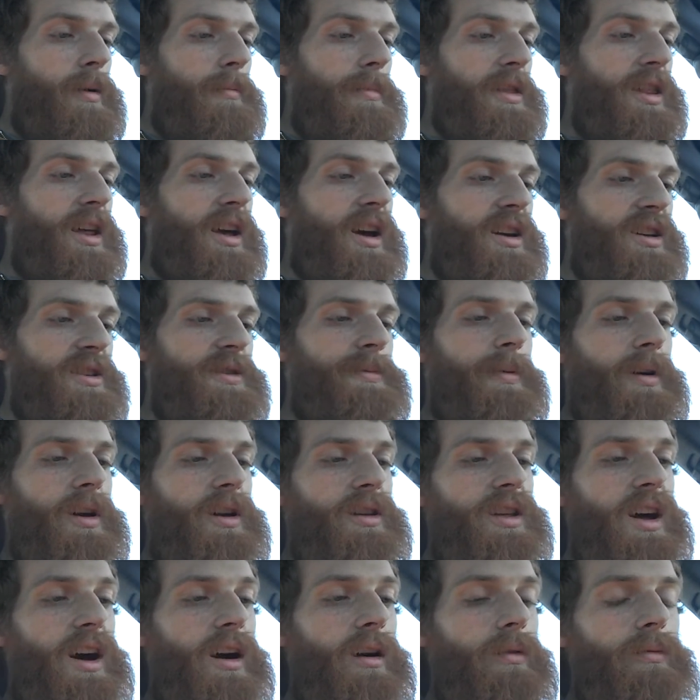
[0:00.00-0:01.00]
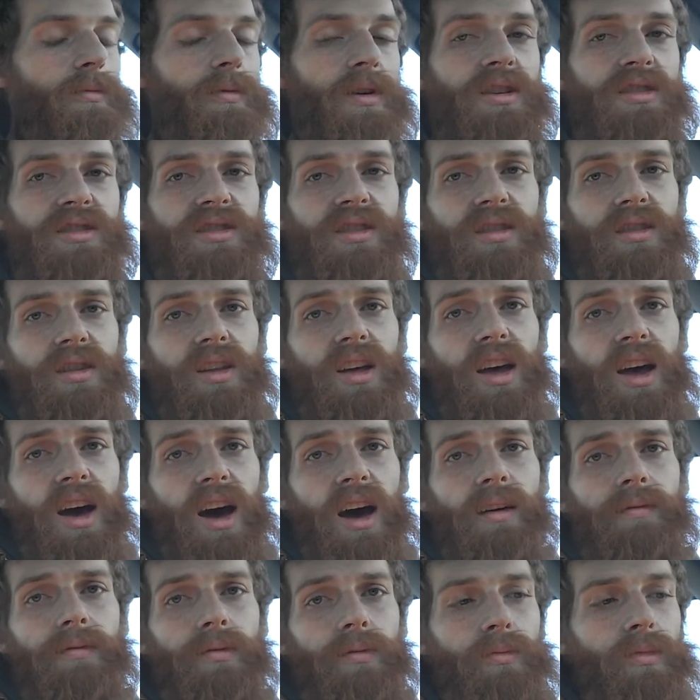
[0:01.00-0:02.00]
But then I explained how recently I
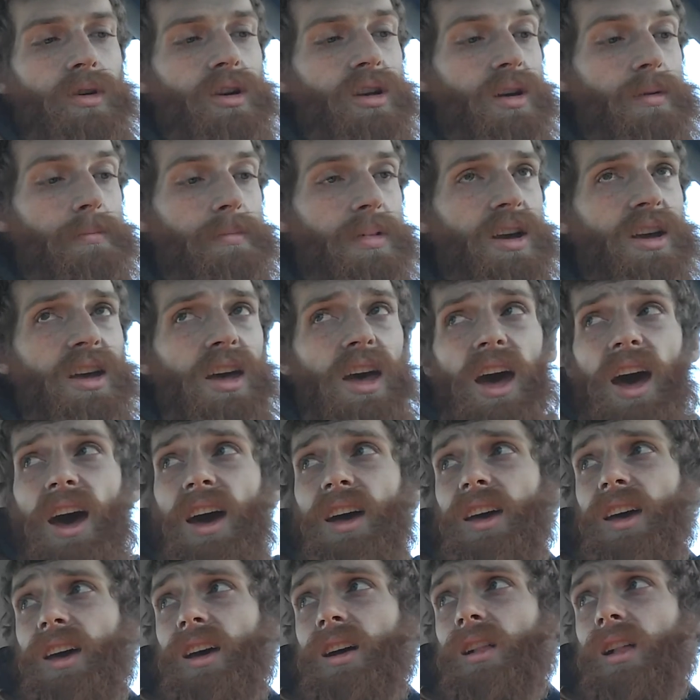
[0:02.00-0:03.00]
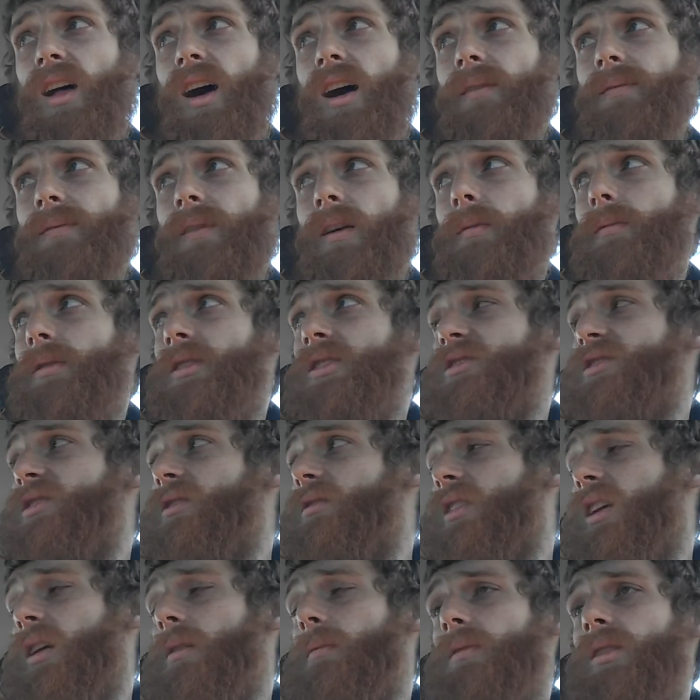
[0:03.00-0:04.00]
haven't really been gagging a lot from it,
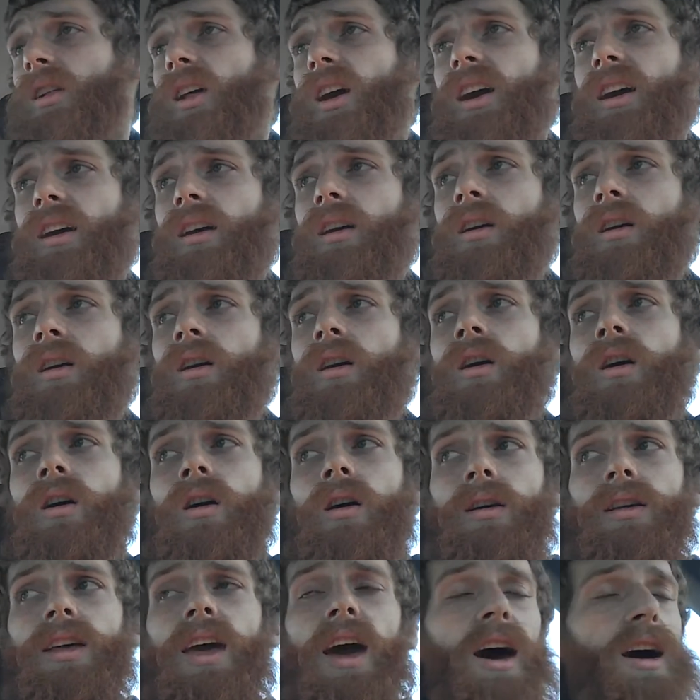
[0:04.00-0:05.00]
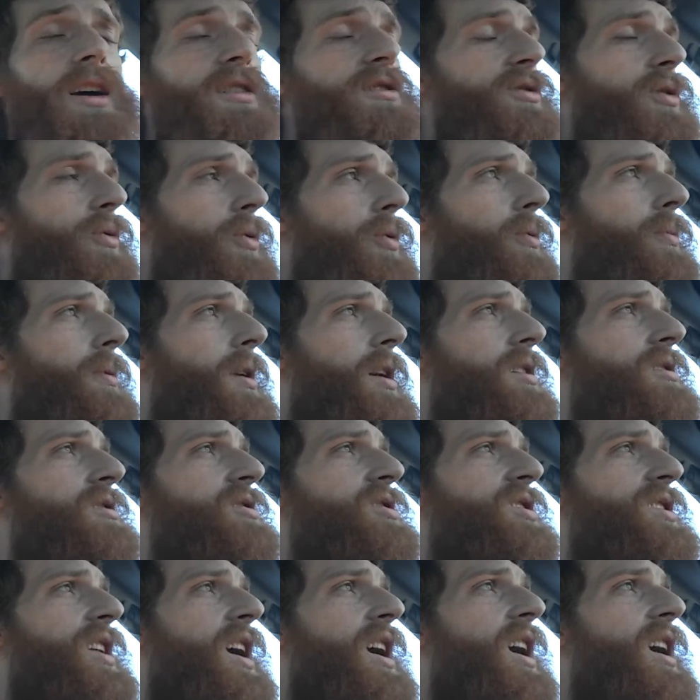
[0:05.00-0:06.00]
so they were like, yeah, it's cool, we
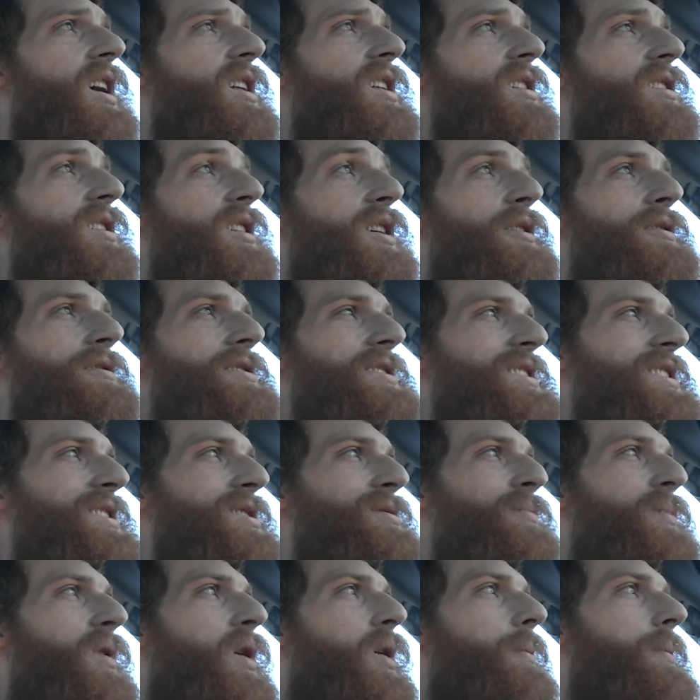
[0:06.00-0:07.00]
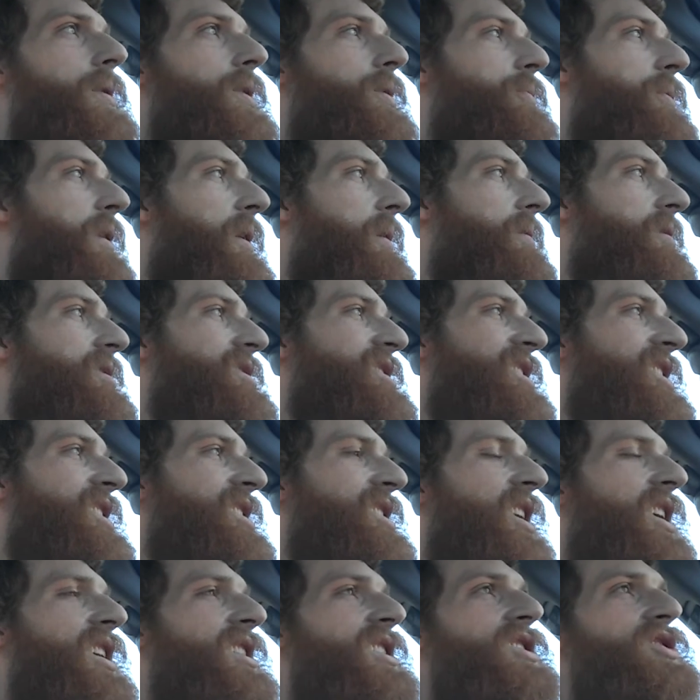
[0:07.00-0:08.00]
understand. And there was this moment where we're
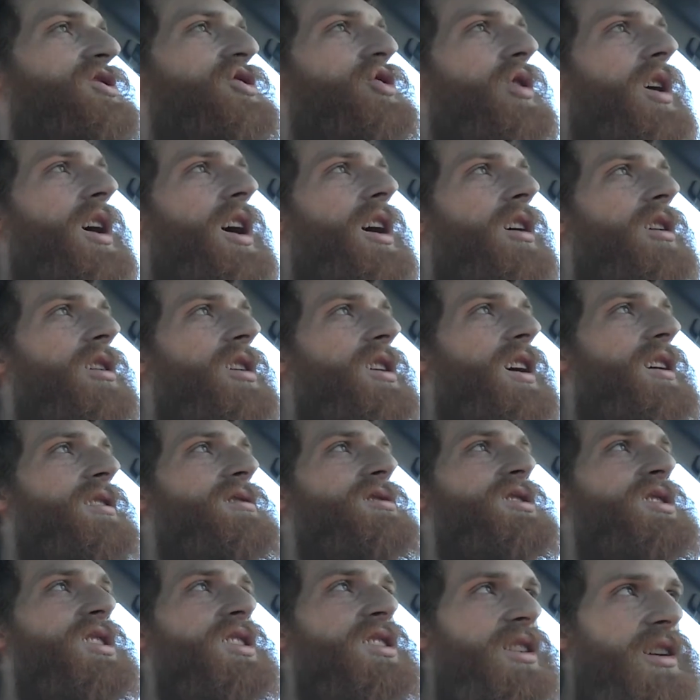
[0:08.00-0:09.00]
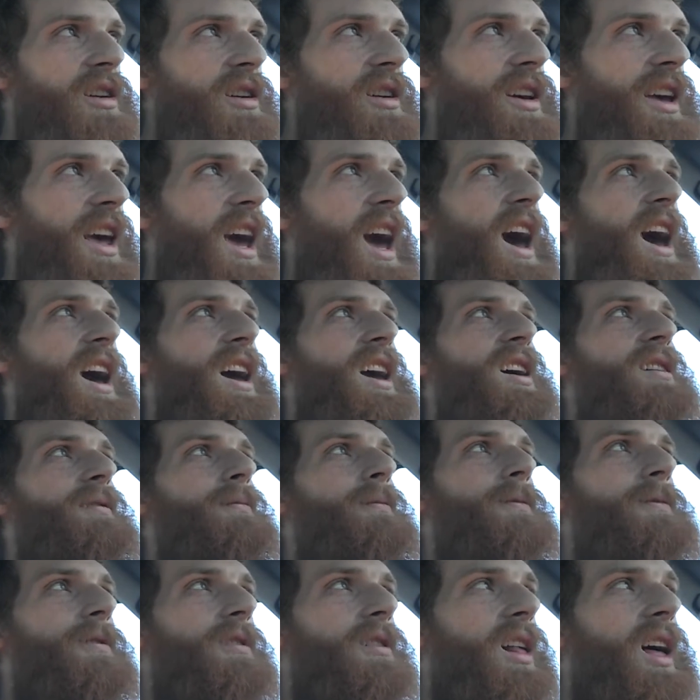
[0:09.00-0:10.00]
sitting on the trail, and I was sitting there
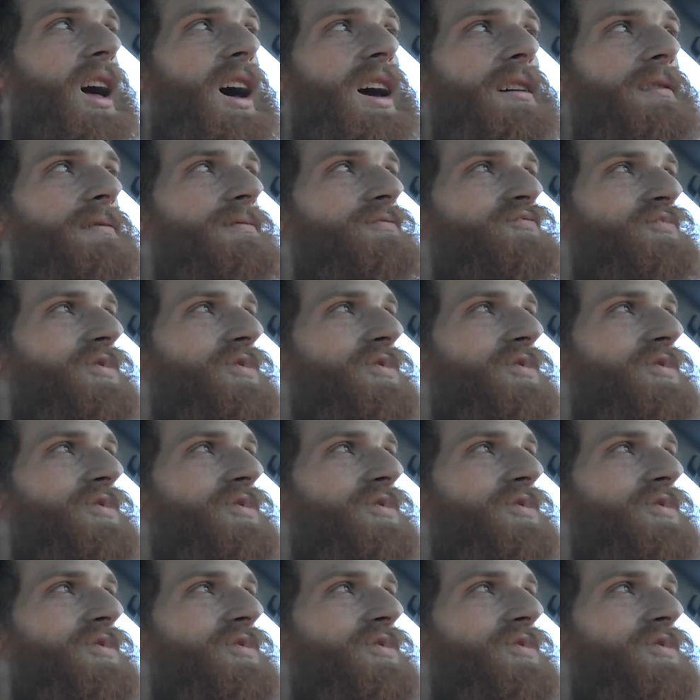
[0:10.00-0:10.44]
gagging for like,